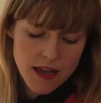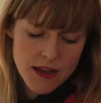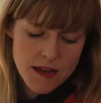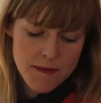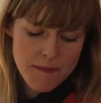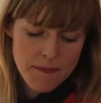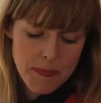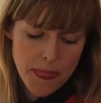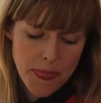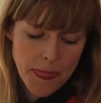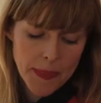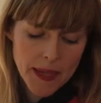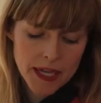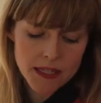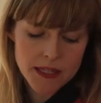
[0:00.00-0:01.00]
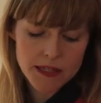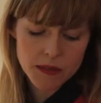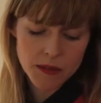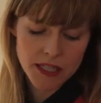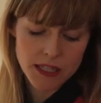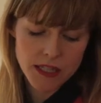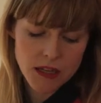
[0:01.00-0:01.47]
And
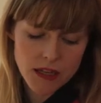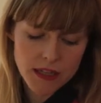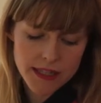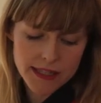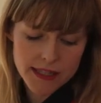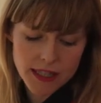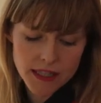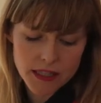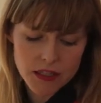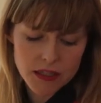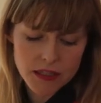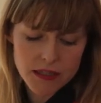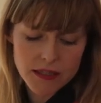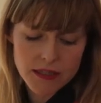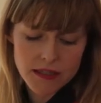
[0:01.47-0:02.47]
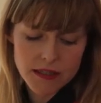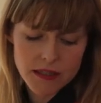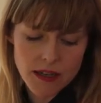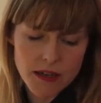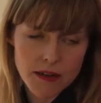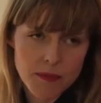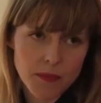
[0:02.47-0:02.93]
so in the early stages,
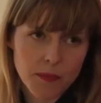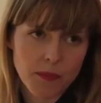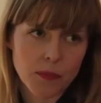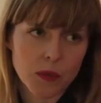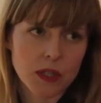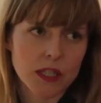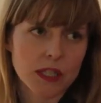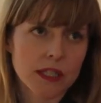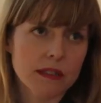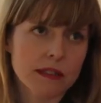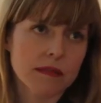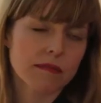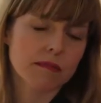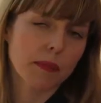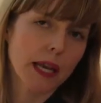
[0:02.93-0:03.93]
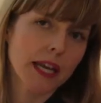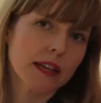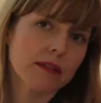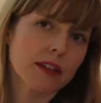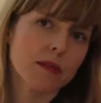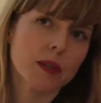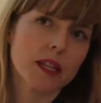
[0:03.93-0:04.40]
we
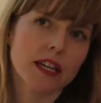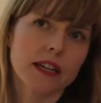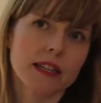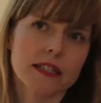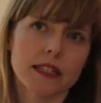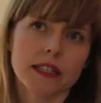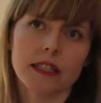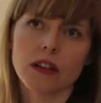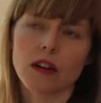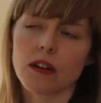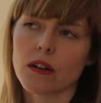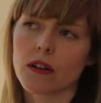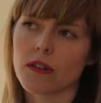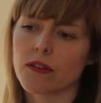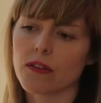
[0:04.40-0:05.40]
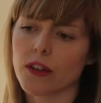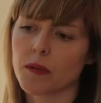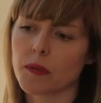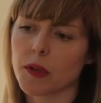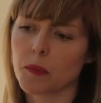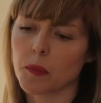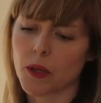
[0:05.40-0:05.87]
played around with the idea of
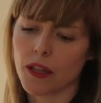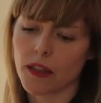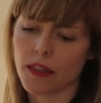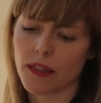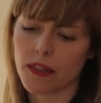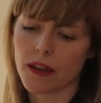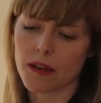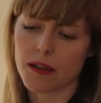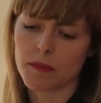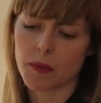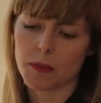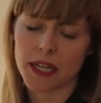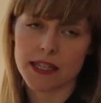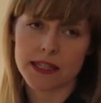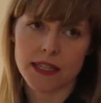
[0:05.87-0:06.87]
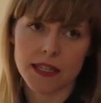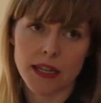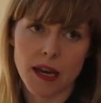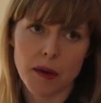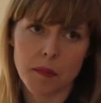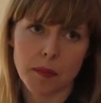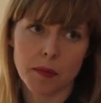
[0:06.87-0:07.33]
coming up with a magazine
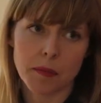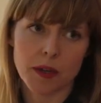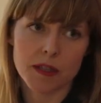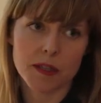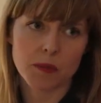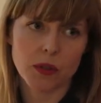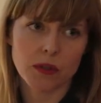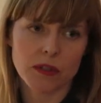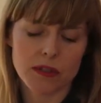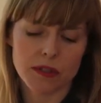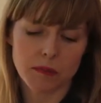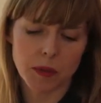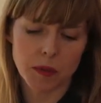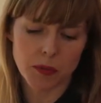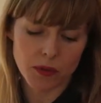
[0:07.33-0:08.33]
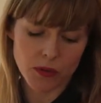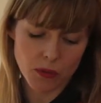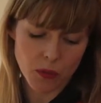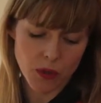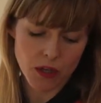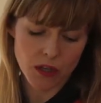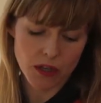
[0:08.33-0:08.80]
app, but I spoke to some people who
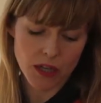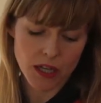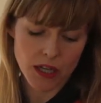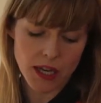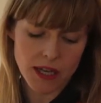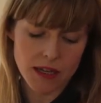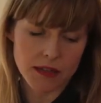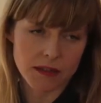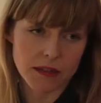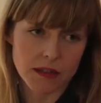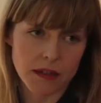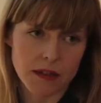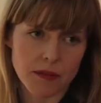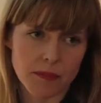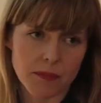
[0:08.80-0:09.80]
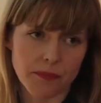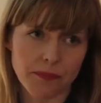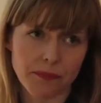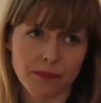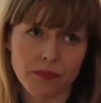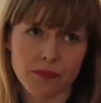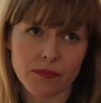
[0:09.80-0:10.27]
work in